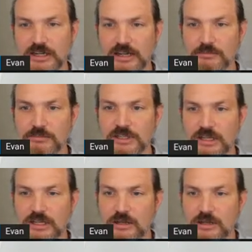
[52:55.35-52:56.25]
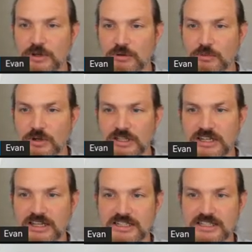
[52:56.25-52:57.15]
Um, but one of
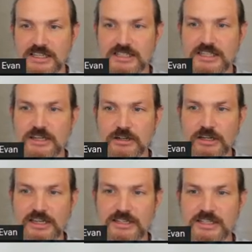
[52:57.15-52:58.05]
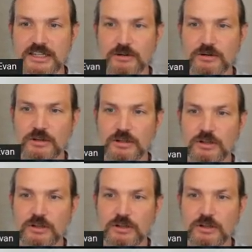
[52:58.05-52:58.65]
the nice things here is that